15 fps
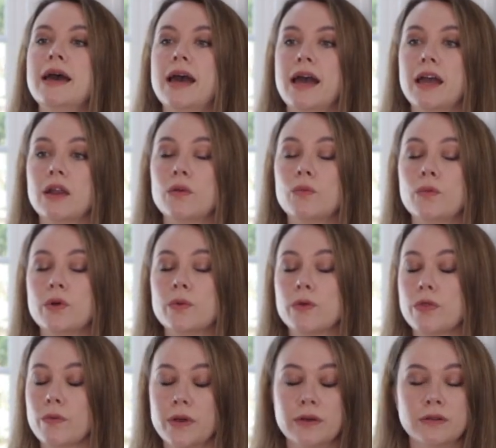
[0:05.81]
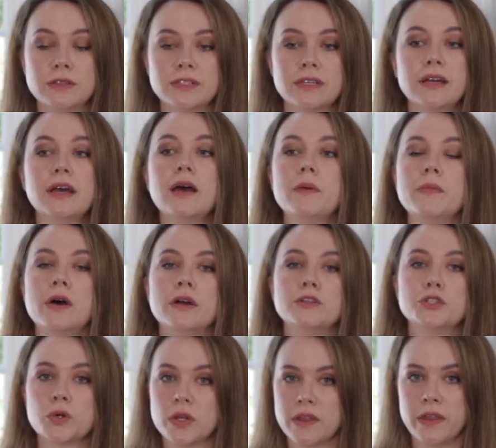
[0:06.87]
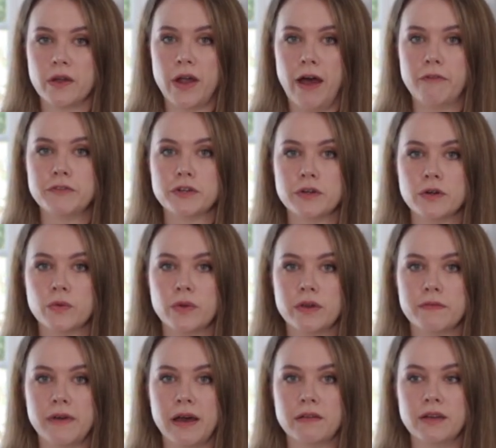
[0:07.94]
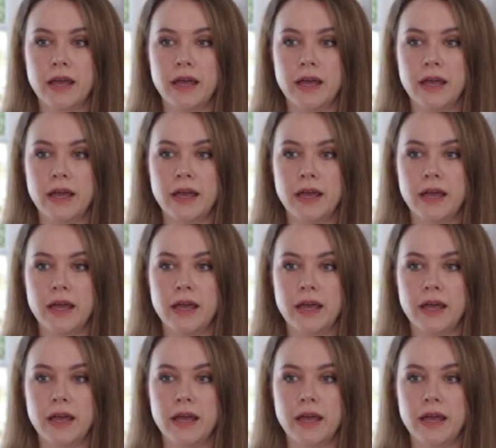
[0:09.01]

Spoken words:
and we were thrilled. But shortly thereafter, we found